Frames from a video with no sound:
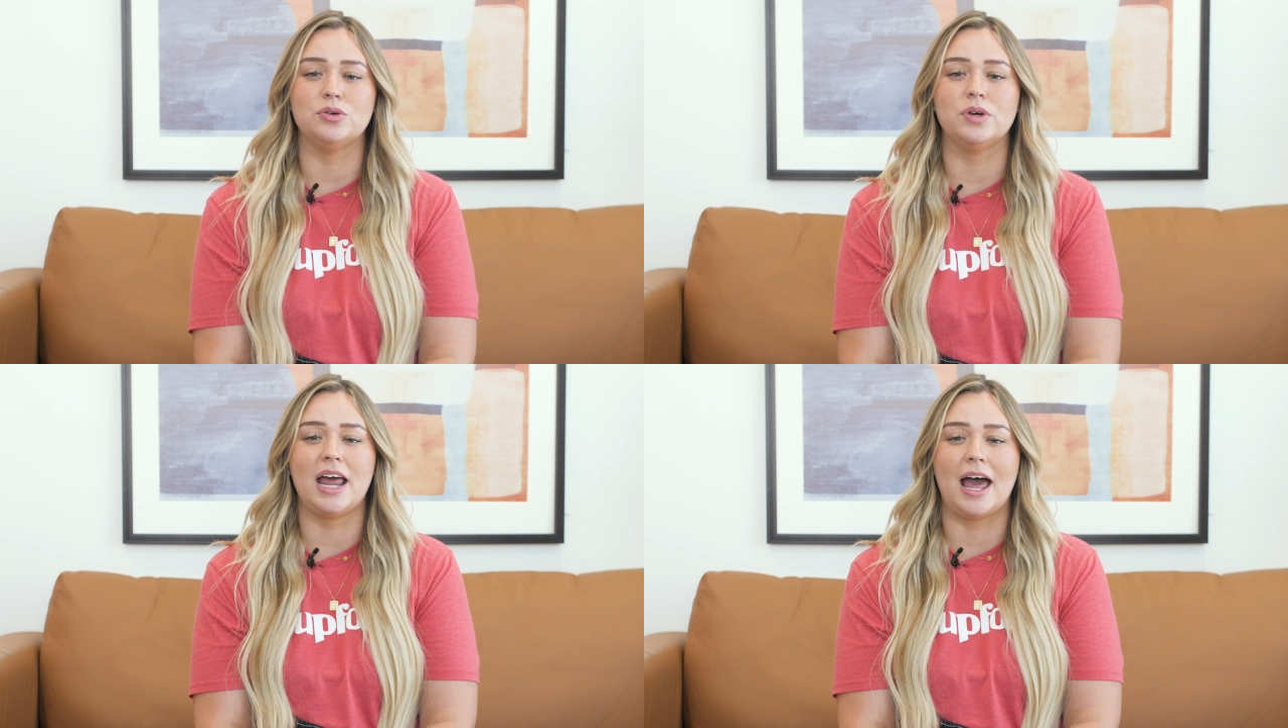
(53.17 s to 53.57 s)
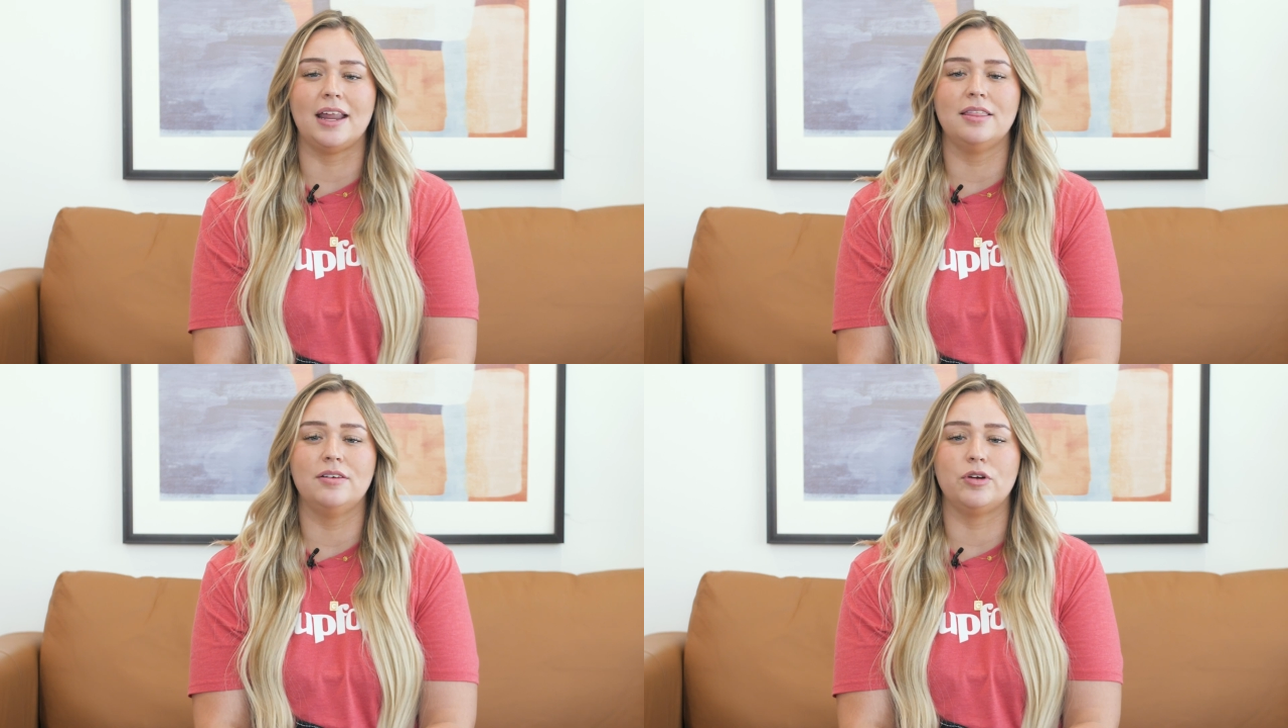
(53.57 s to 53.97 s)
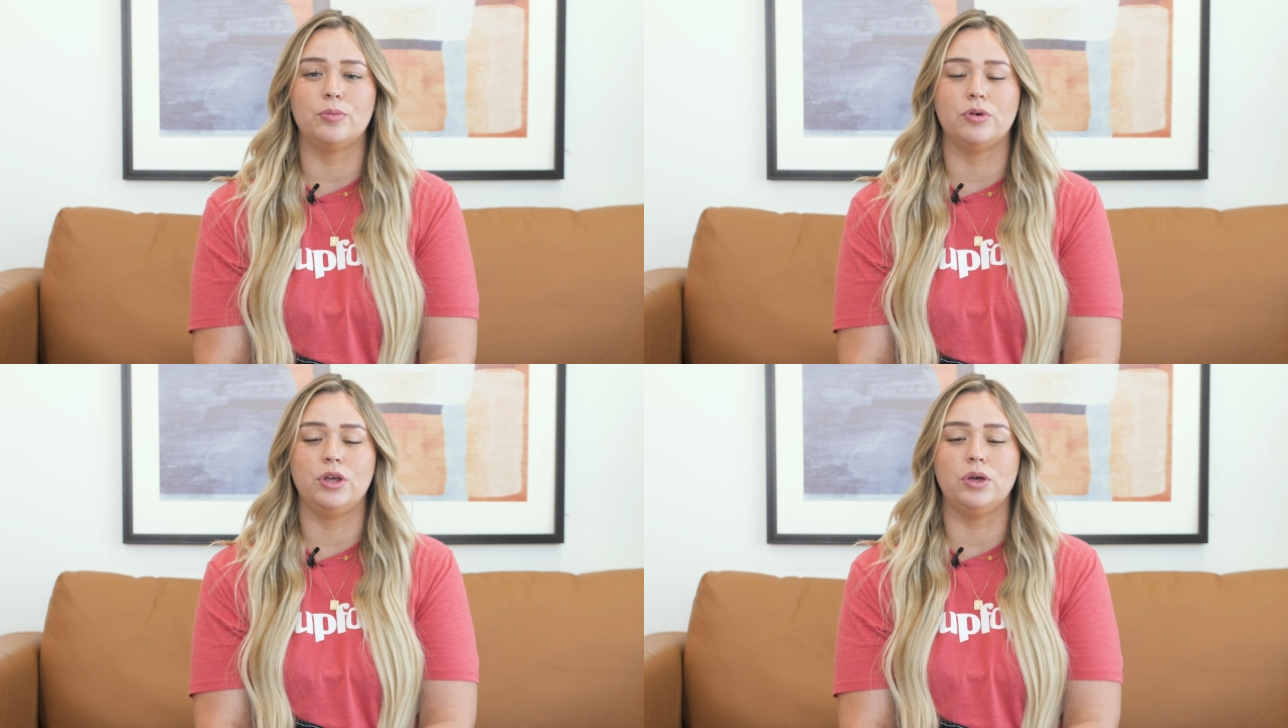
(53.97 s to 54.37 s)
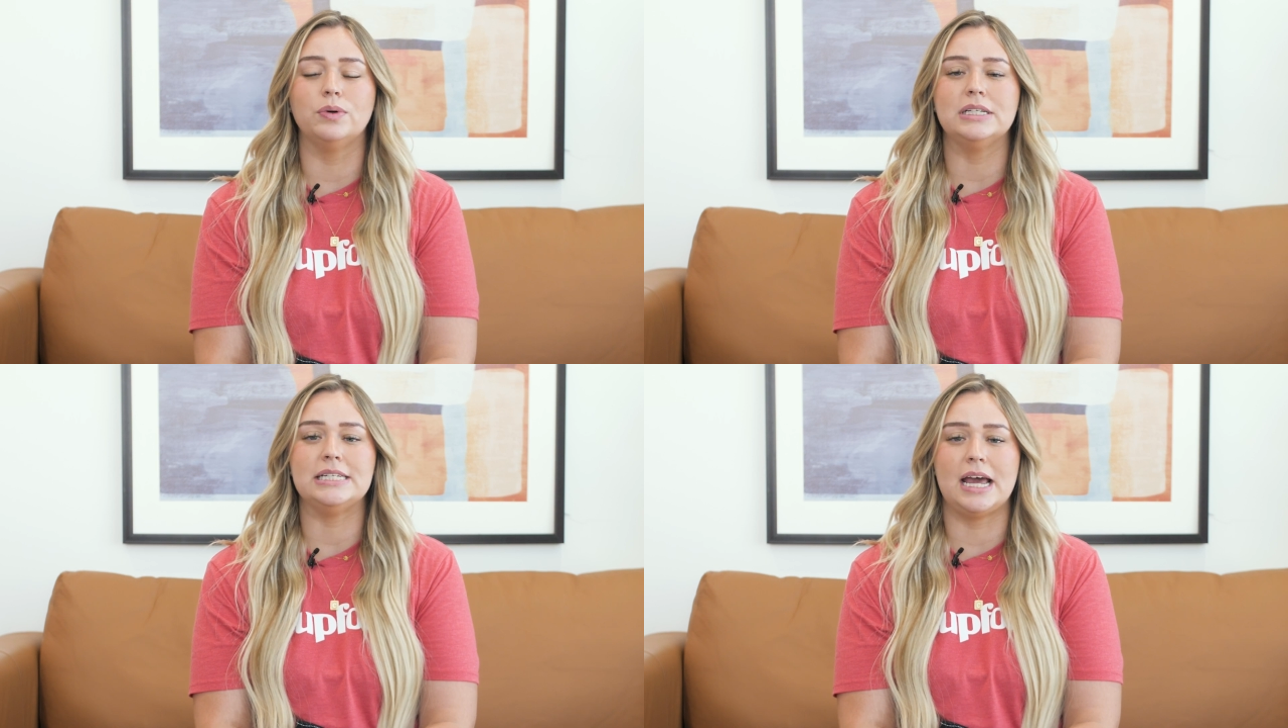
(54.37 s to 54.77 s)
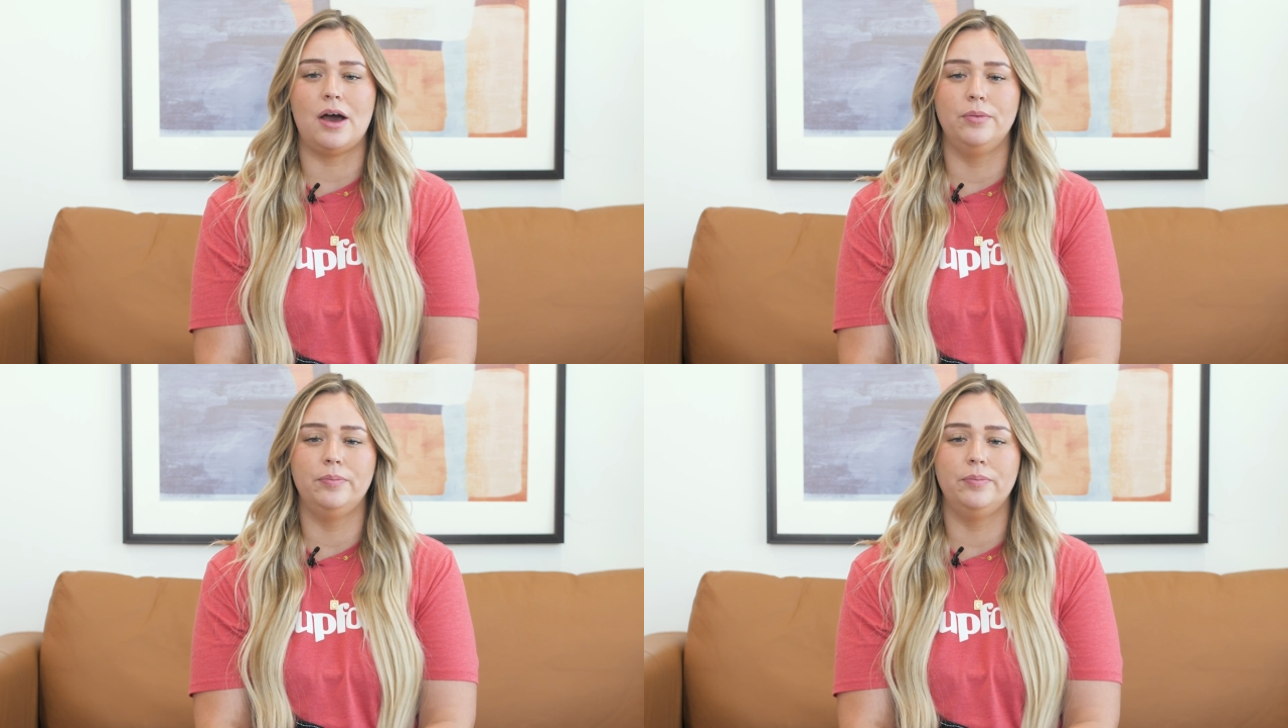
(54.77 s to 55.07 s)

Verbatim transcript: you can add in the verbal cue down.